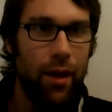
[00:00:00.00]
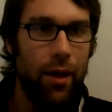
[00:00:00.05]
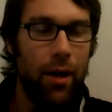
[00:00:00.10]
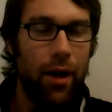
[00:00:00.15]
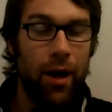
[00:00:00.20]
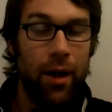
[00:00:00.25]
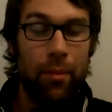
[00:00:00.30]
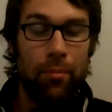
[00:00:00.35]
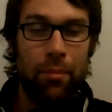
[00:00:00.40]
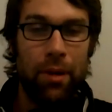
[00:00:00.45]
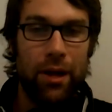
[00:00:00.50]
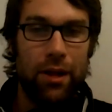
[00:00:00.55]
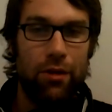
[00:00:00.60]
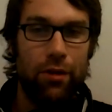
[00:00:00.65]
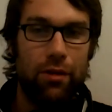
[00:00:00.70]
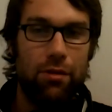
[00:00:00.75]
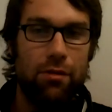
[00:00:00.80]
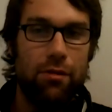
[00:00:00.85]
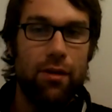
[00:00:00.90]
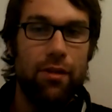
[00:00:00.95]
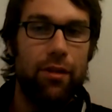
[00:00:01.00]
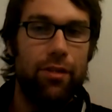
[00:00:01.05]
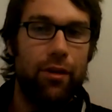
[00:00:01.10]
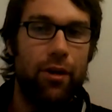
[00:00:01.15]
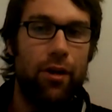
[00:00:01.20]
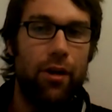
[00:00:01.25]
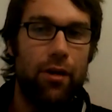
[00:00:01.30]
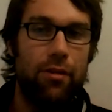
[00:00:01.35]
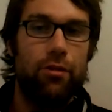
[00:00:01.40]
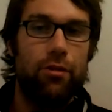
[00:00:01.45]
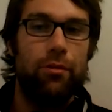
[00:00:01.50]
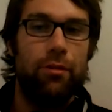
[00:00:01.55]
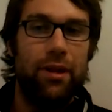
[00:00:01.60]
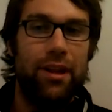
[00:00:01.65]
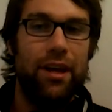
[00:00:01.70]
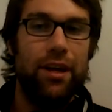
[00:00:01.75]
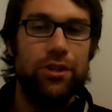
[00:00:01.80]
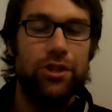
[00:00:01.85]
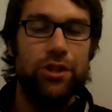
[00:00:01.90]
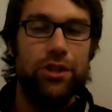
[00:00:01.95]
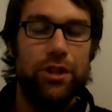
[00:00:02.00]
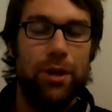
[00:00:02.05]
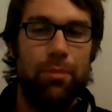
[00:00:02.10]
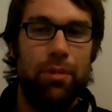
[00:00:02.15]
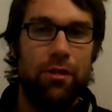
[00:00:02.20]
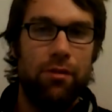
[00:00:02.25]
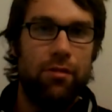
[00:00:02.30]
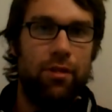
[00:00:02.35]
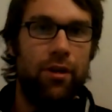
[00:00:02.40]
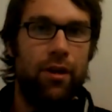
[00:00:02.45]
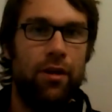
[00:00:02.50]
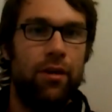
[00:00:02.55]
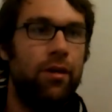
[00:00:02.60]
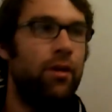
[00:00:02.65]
Uh, but you can see that the causal relationship is there